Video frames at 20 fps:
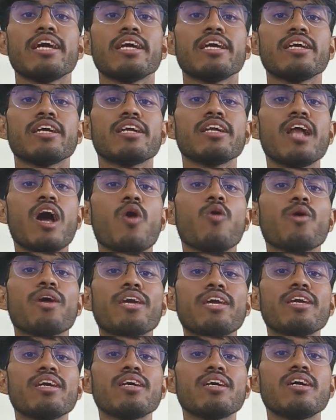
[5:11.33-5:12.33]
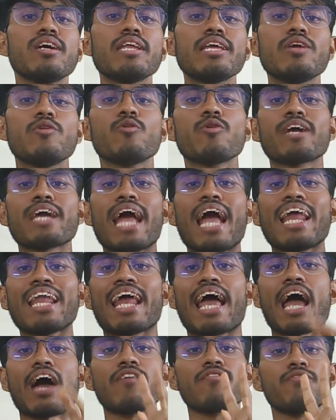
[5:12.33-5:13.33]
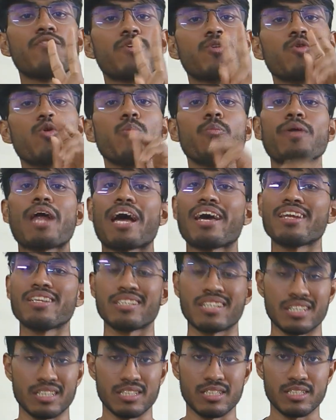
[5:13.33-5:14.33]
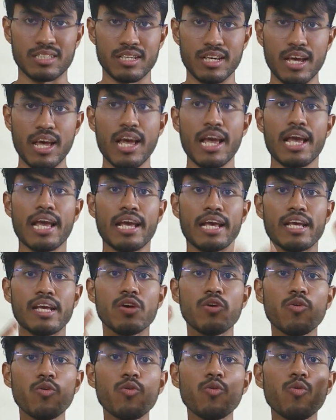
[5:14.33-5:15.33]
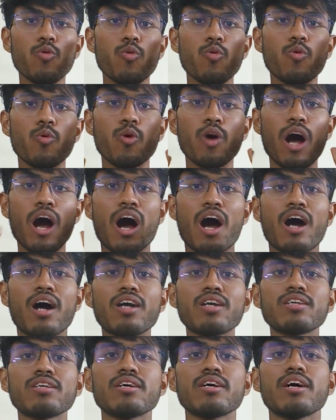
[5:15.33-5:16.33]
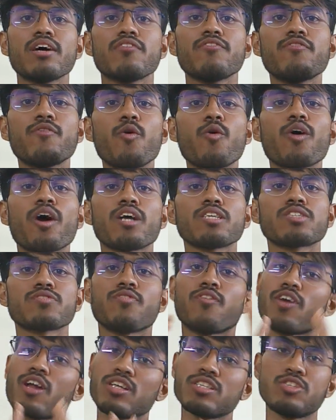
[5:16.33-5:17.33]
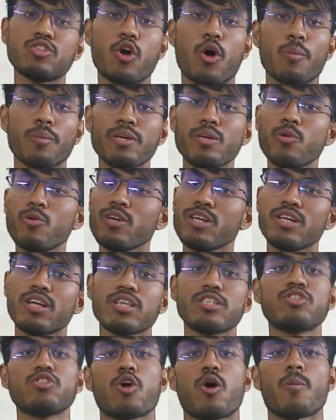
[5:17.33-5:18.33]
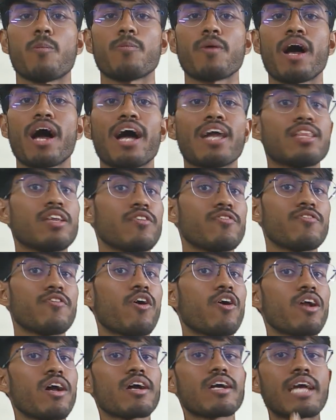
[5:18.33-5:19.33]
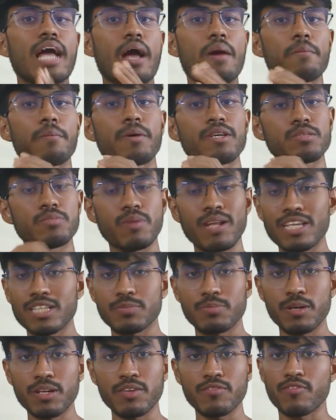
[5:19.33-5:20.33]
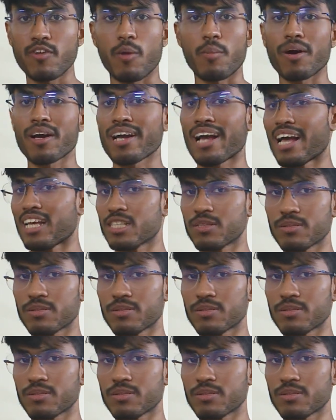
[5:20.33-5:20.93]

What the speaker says: Now, here you can have two priorities. You are focused for a job, you need a job, either for a campus placement from a campus